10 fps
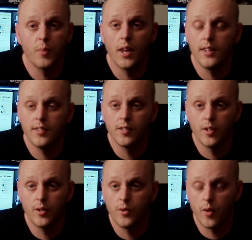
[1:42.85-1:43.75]
probably
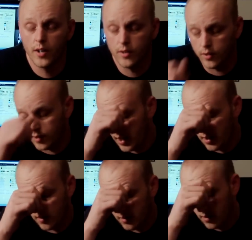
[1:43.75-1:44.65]
600 directors,
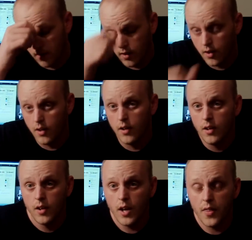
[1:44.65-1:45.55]
and
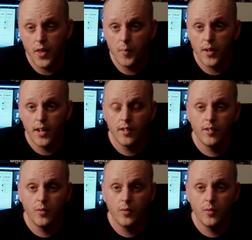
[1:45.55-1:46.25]
you gotta think about that.